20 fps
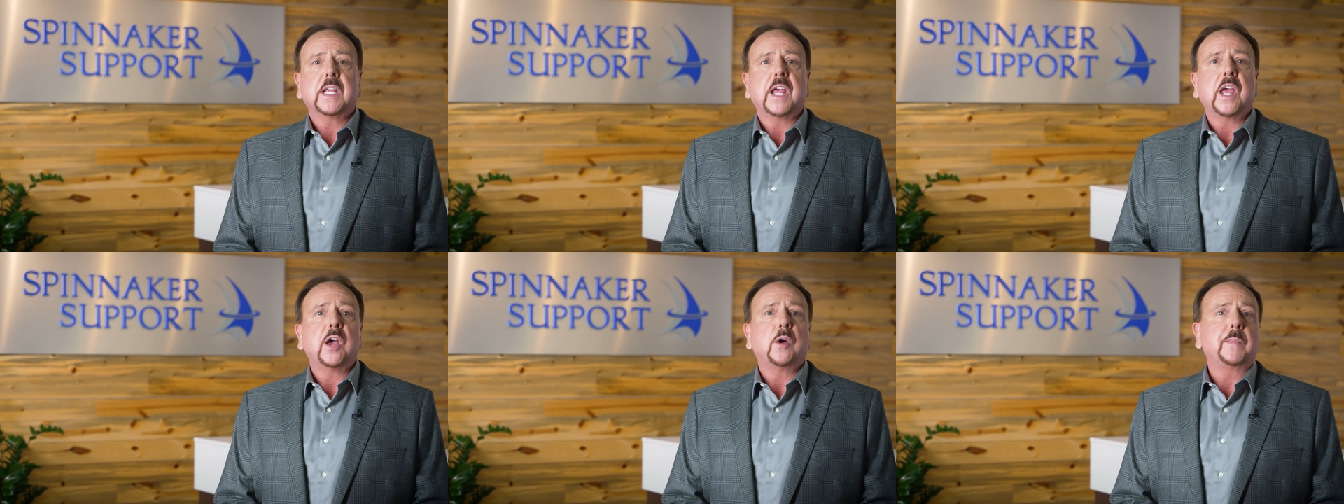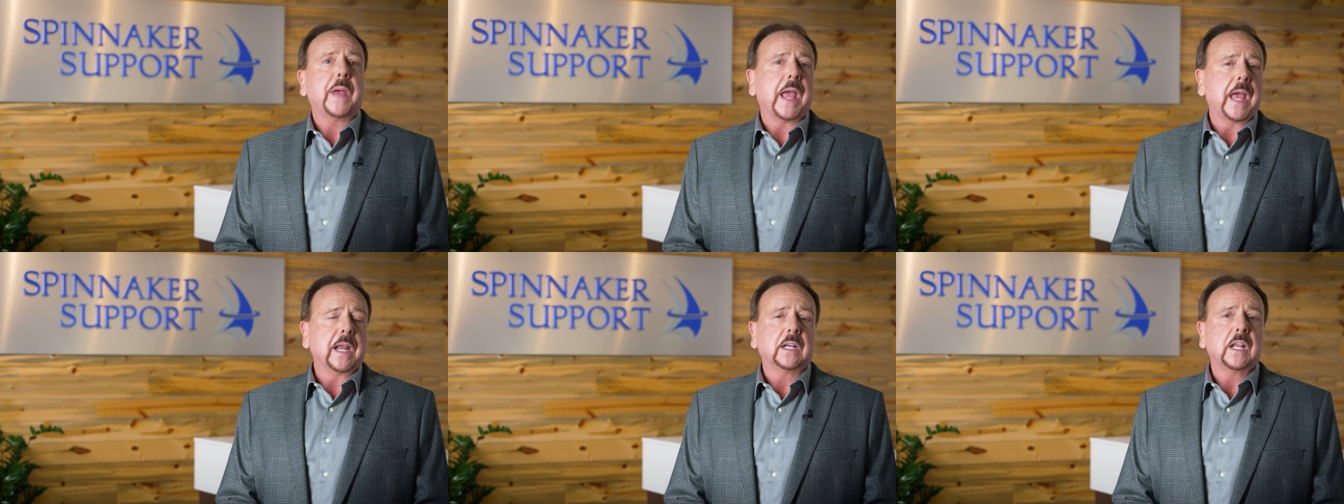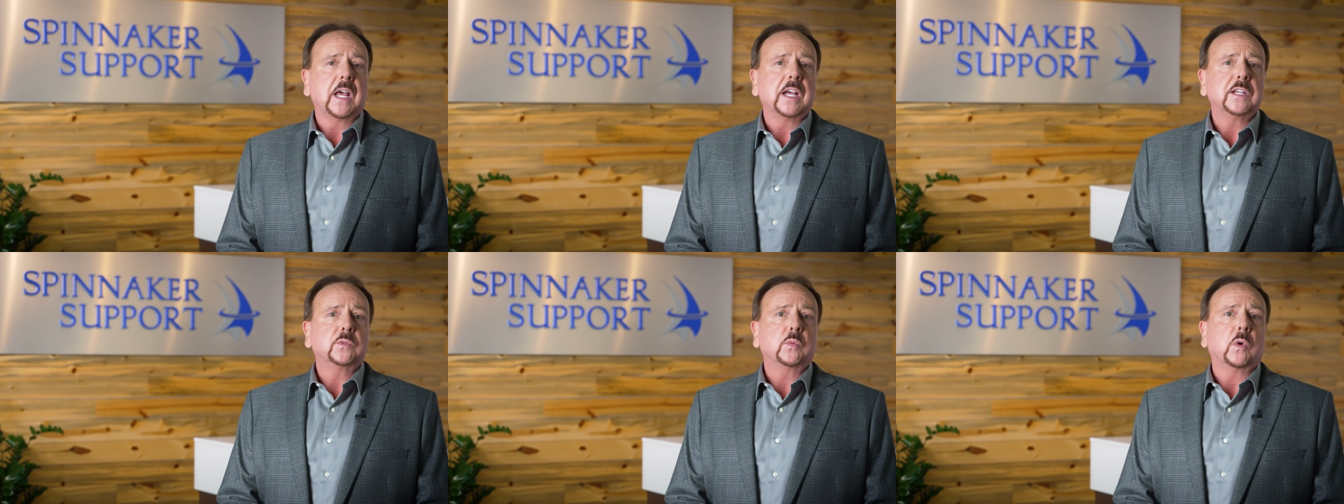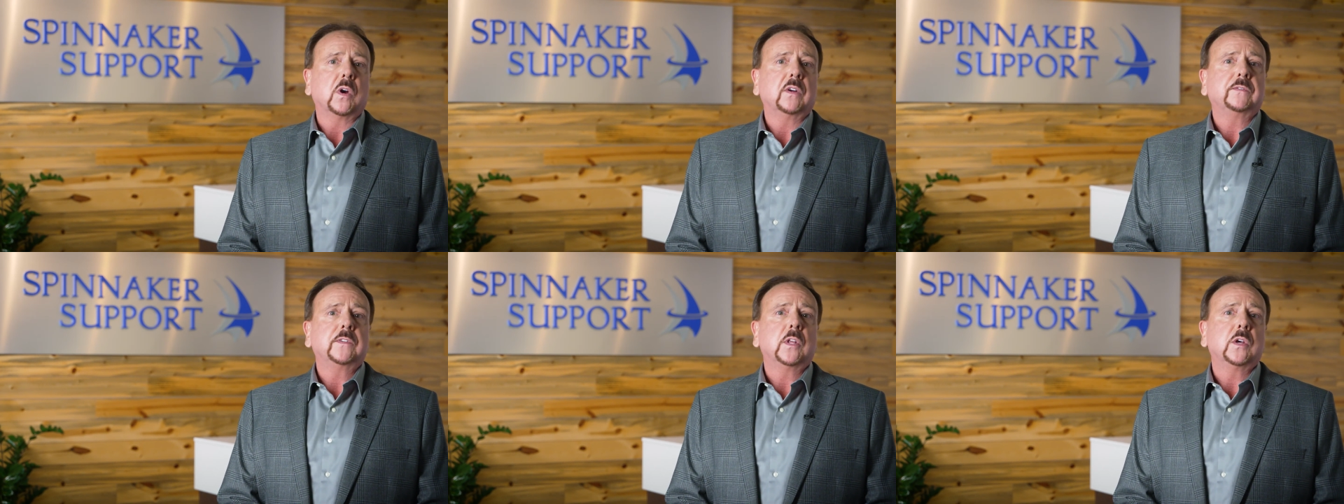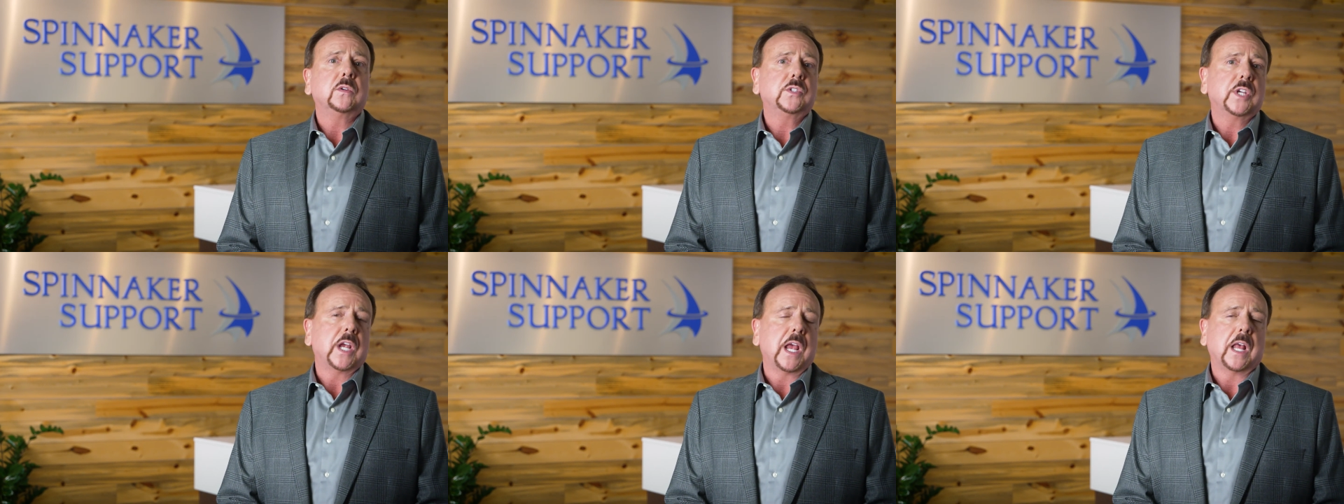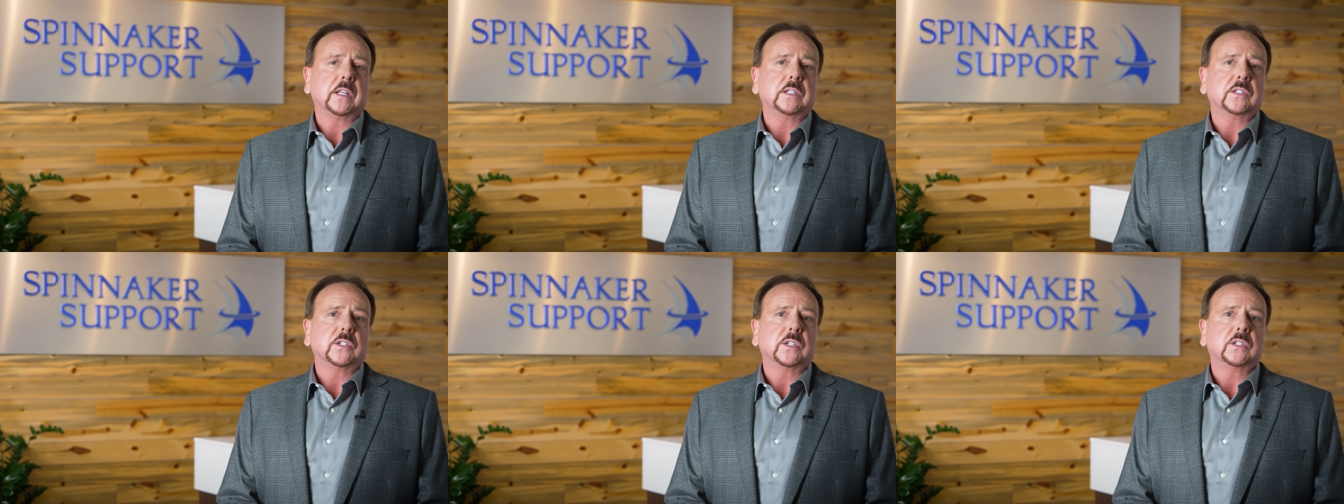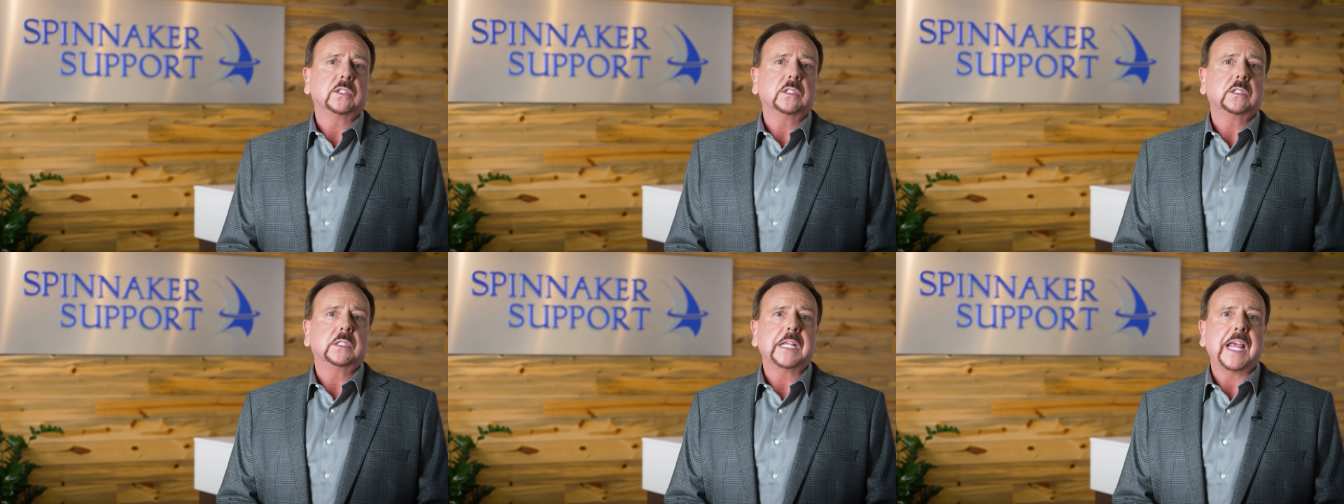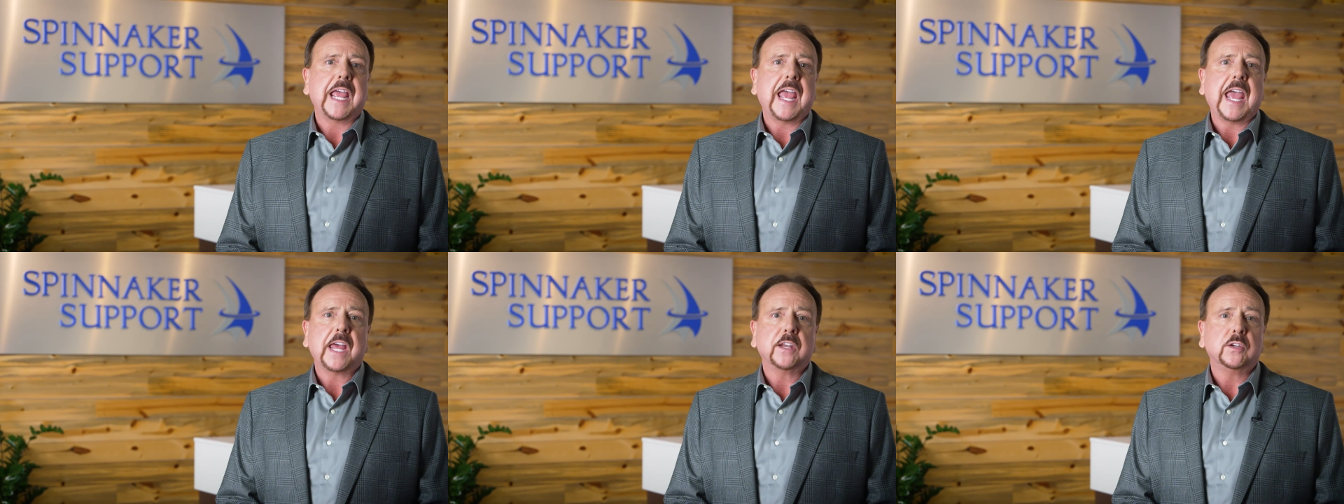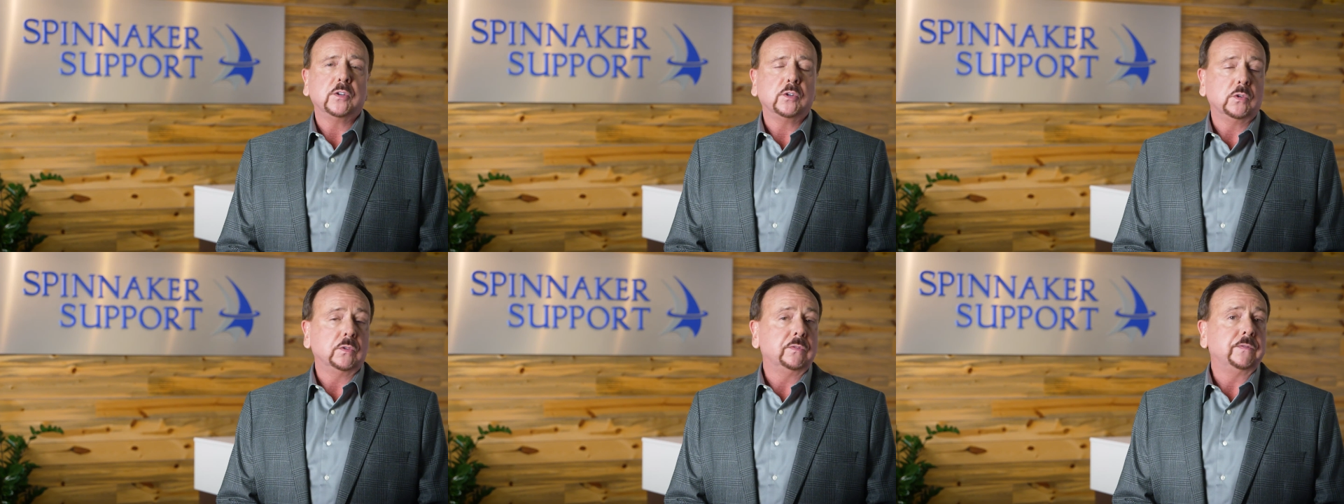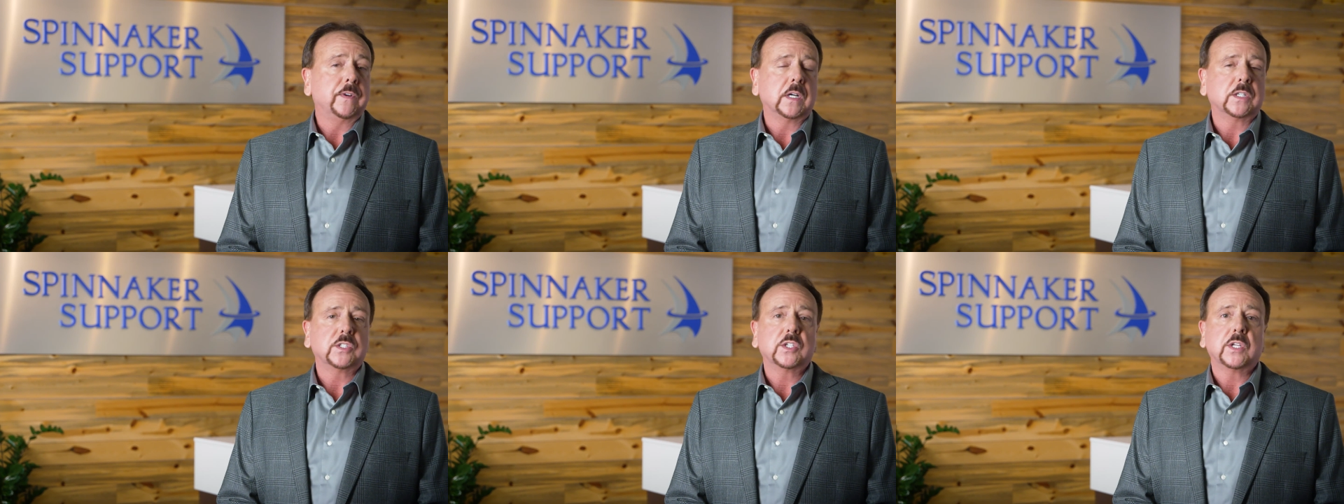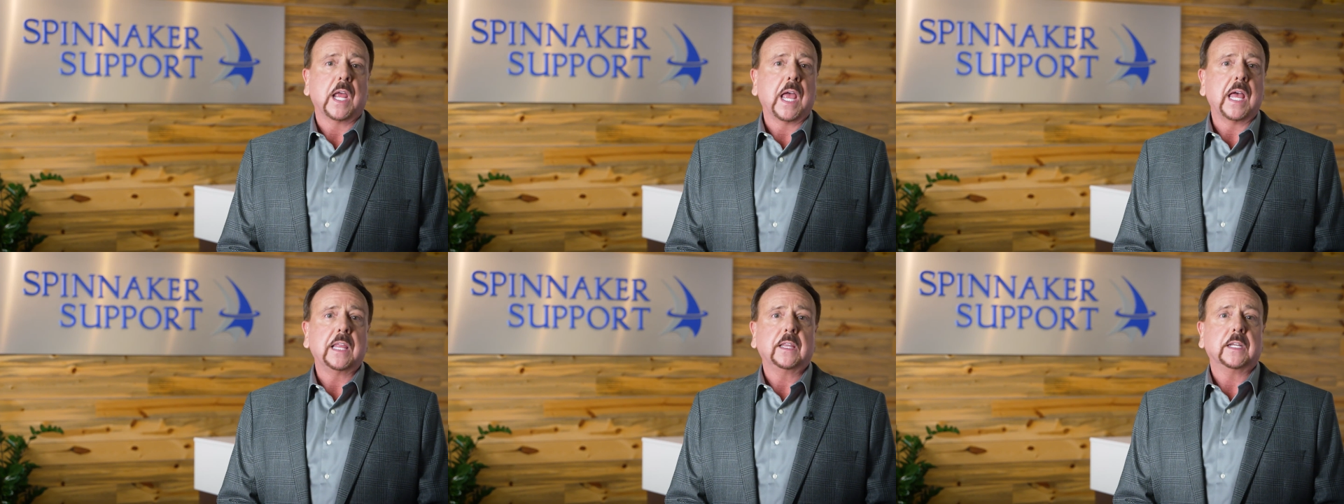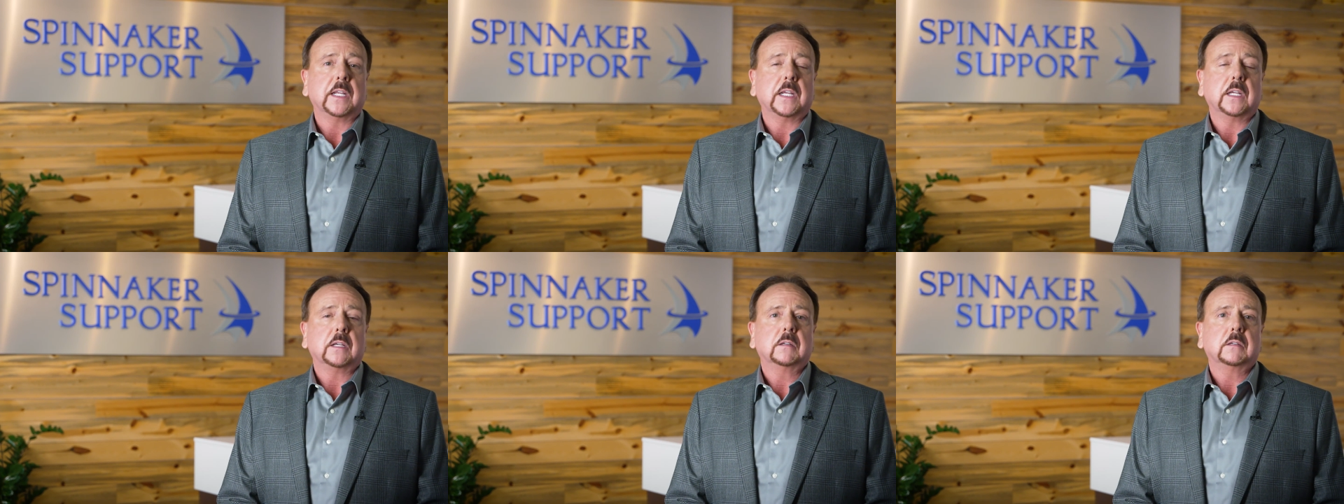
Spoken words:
help analyze workflow challenges to add new functionality?